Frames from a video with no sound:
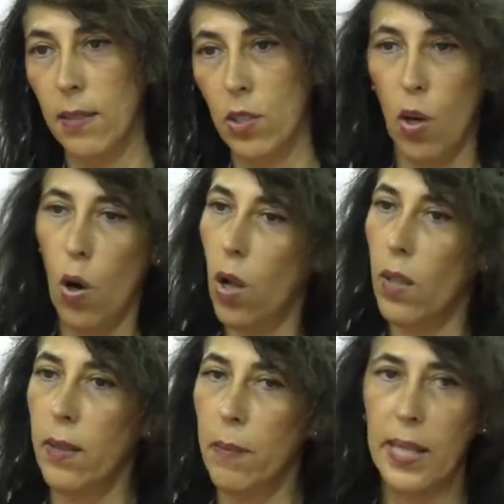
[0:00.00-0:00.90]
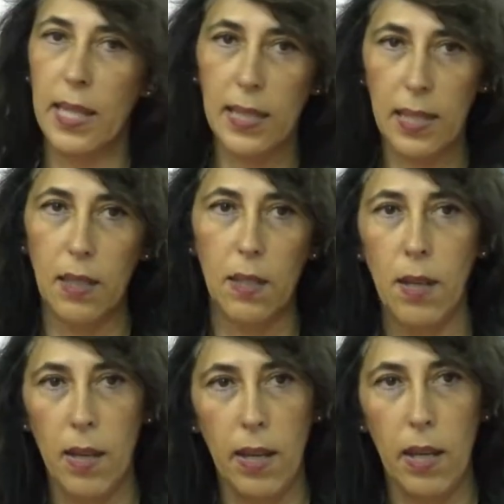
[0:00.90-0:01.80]
So all the money is
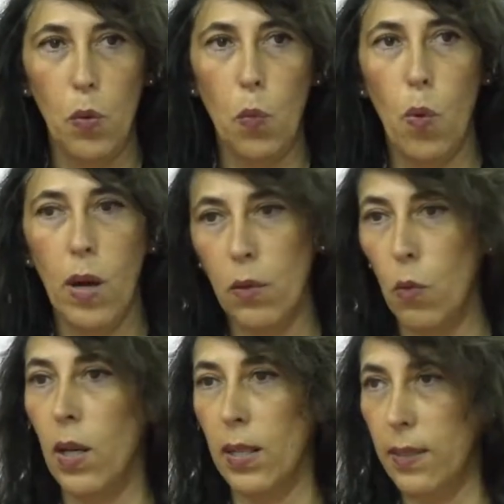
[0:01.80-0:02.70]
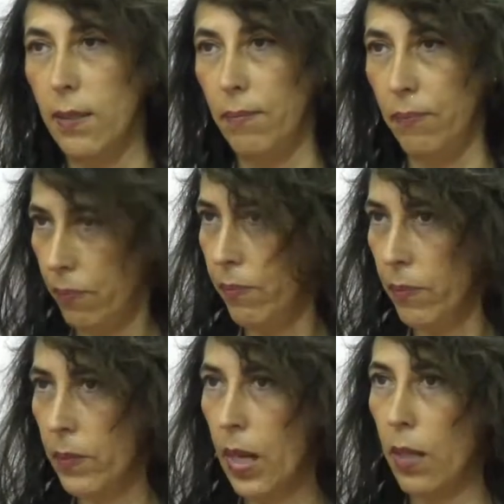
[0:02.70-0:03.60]
in one wallet,
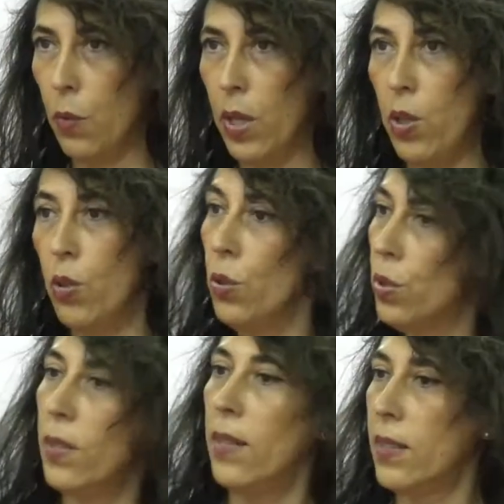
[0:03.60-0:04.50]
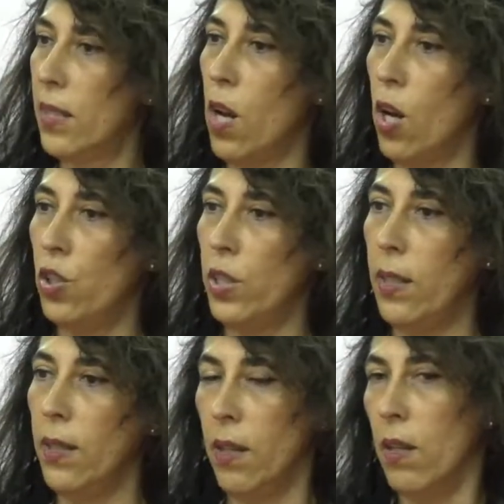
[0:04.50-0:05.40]
and we use the
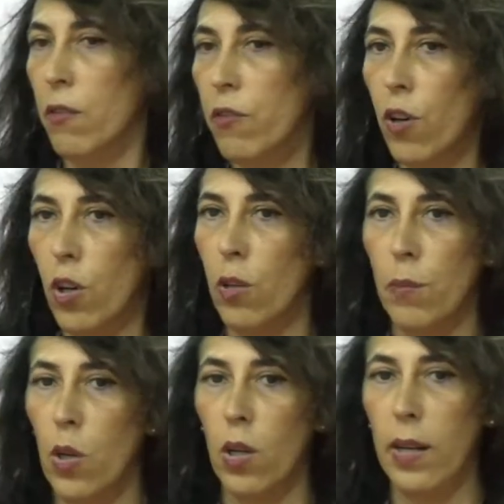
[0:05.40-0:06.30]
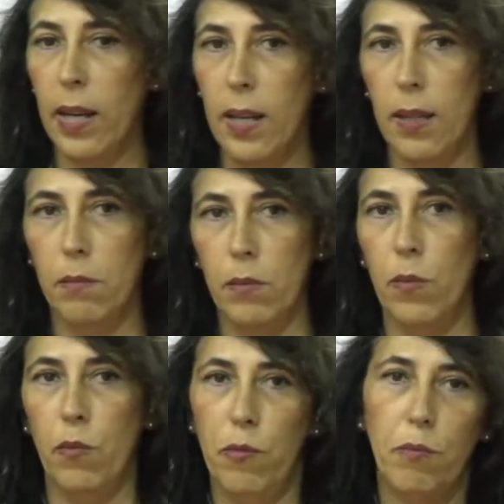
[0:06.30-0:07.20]
technology for more
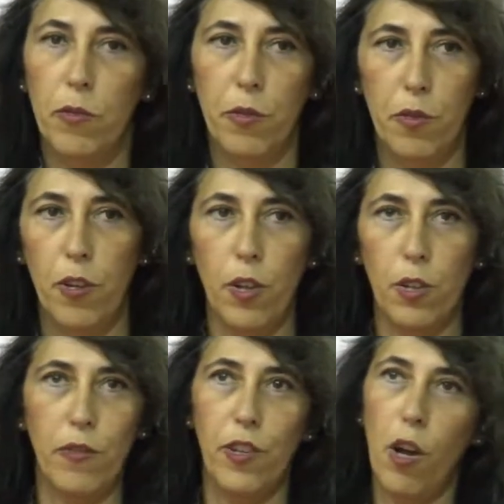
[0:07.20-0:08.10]
for